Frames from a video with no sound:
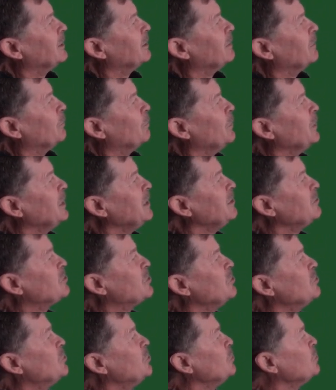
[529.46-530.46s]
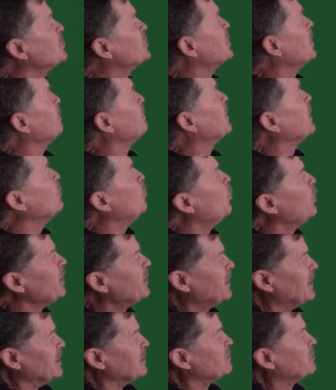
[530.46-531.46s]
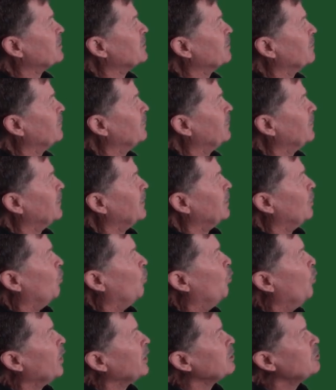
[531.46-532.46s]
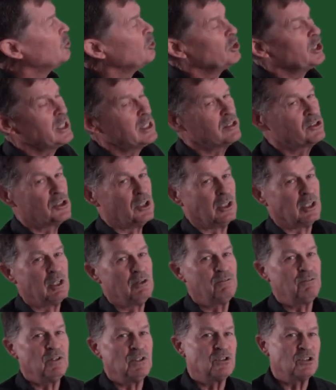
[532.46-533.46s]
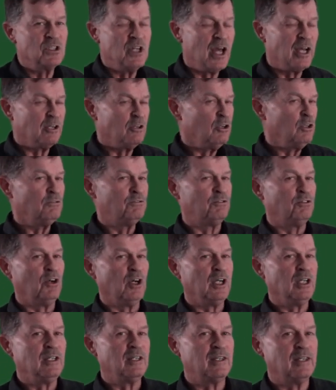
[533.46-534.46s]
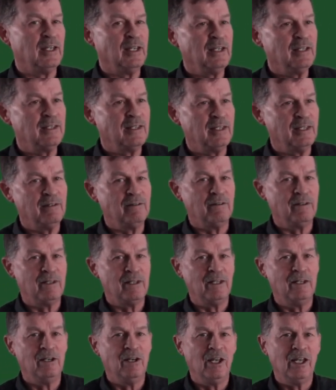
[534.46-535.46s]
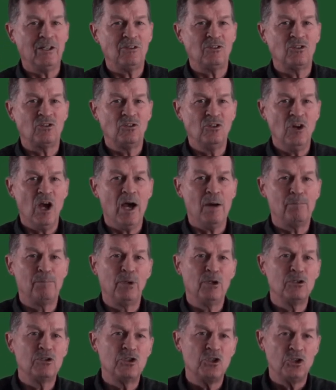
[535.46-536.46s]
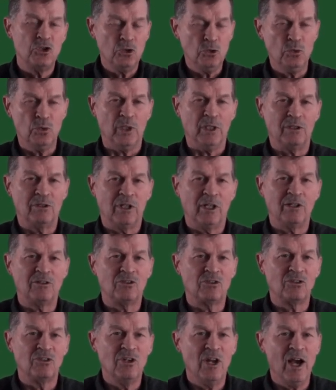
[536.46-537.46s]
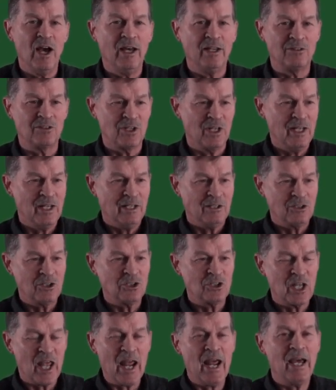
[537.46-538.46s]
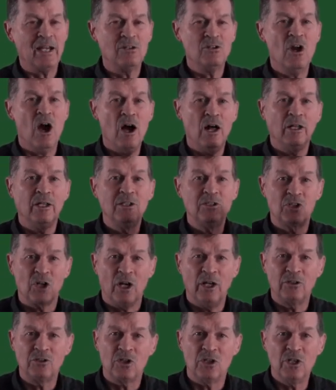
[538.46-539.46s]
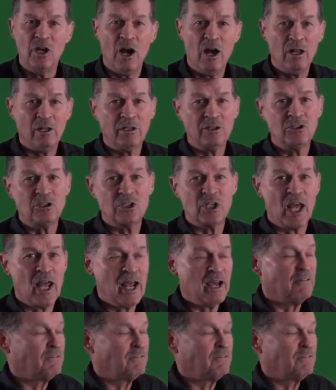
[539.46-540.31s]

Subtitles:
We need to do something with it. What good is it? If it's not good for anything, then let's not pursue it. Let's not just add knowledge onto knowledge to have